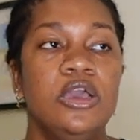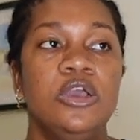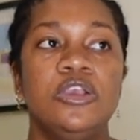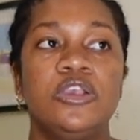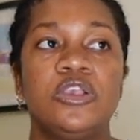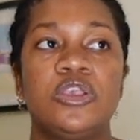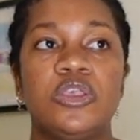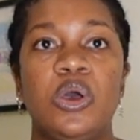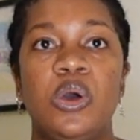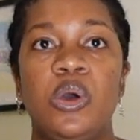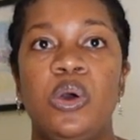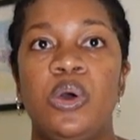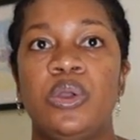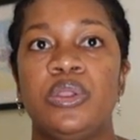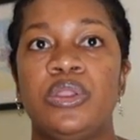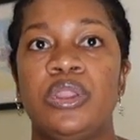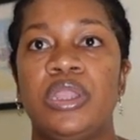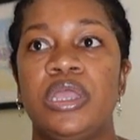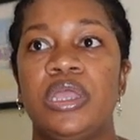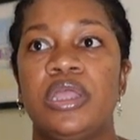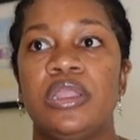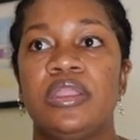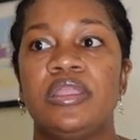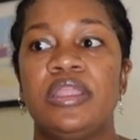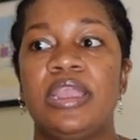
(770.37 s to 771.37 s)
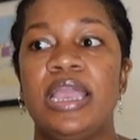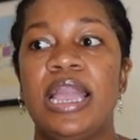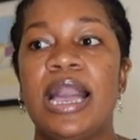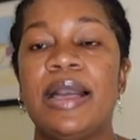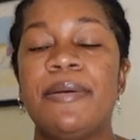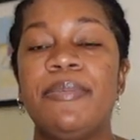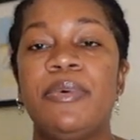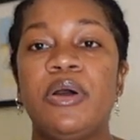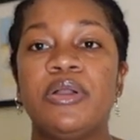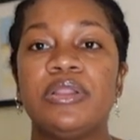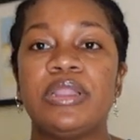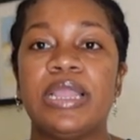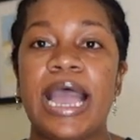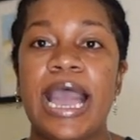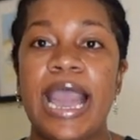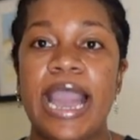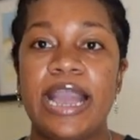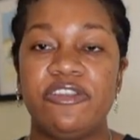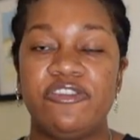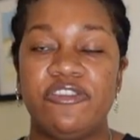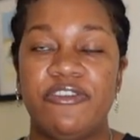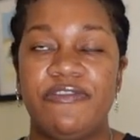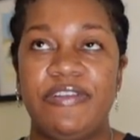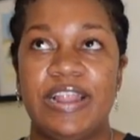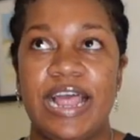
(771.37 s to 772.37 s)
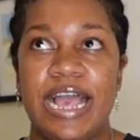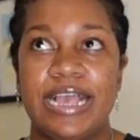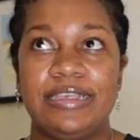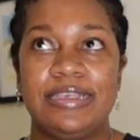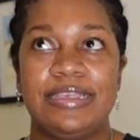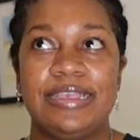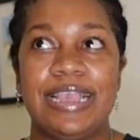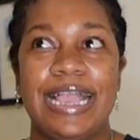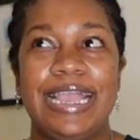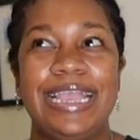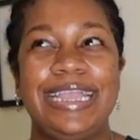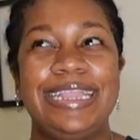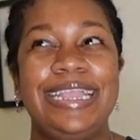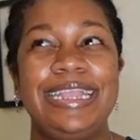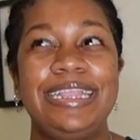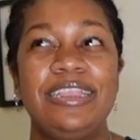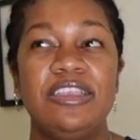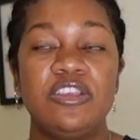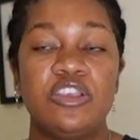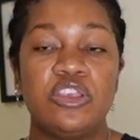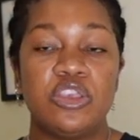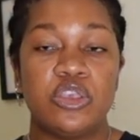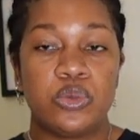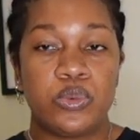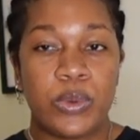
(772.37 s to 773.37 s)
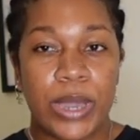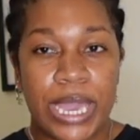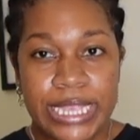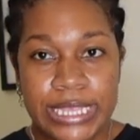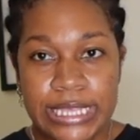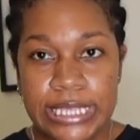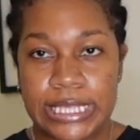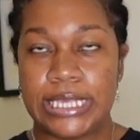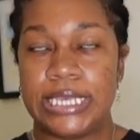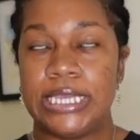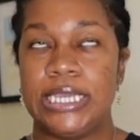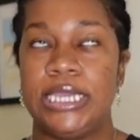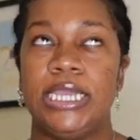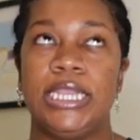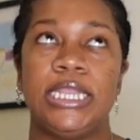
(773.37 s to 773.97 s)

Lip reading: So the thing about the Hydro Flask is that it didn't sweat,